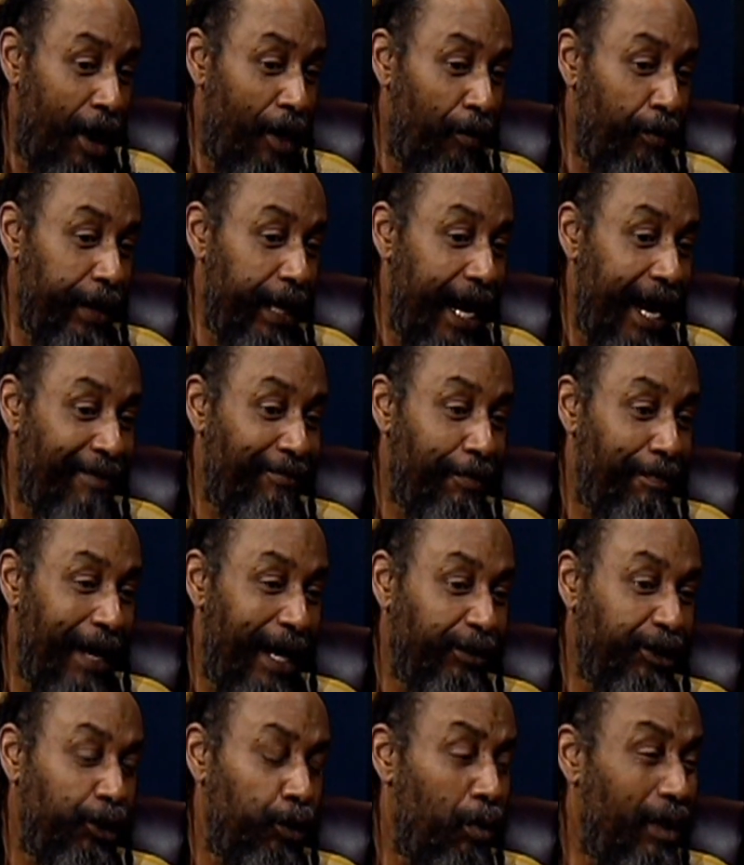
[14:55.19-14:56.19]
We have
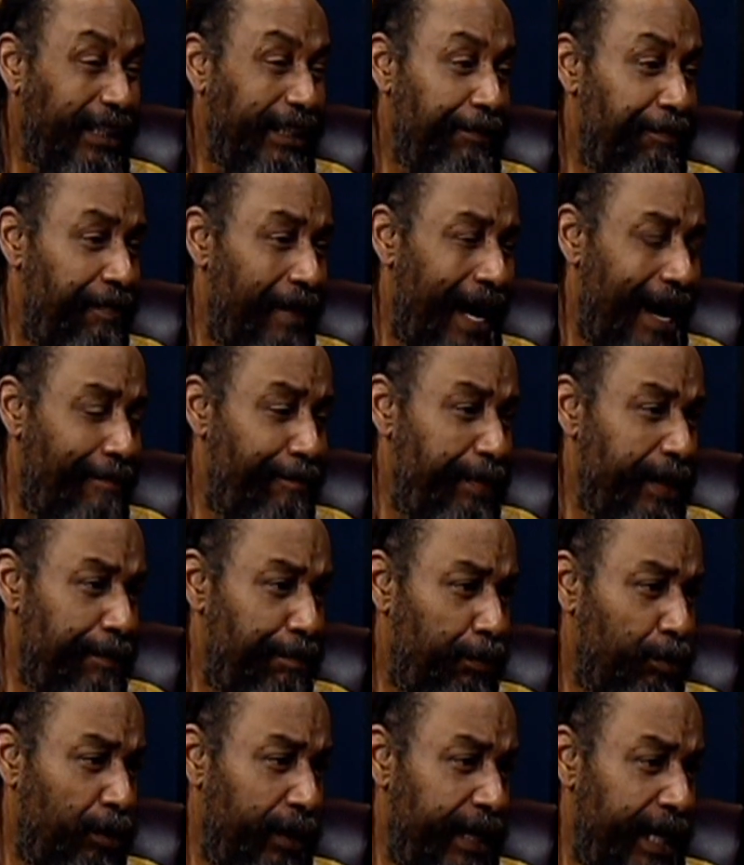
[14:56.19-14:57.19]
about 25
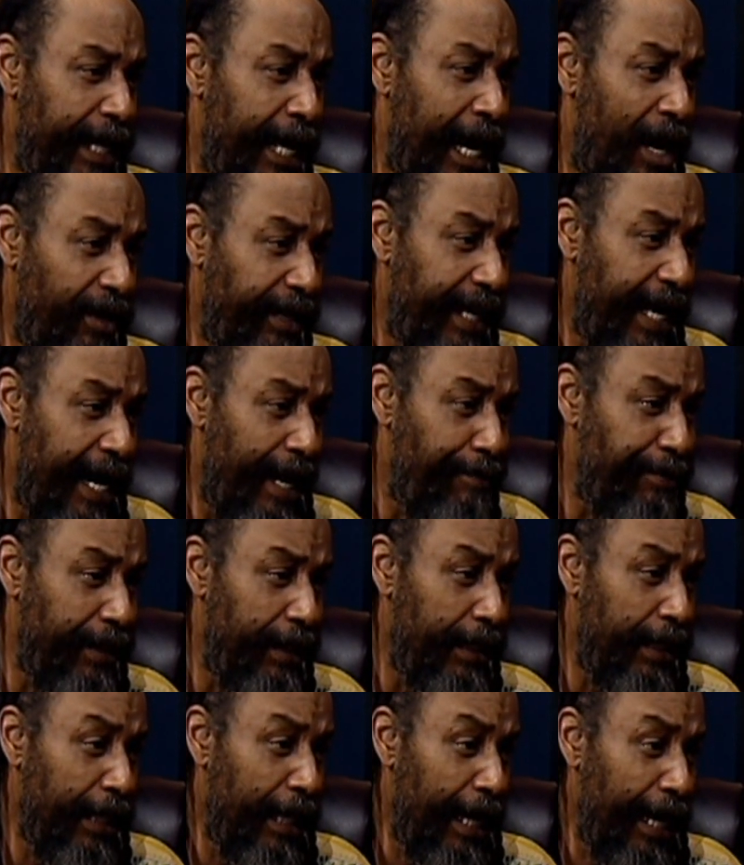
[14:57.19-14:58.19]
people in our cabinet,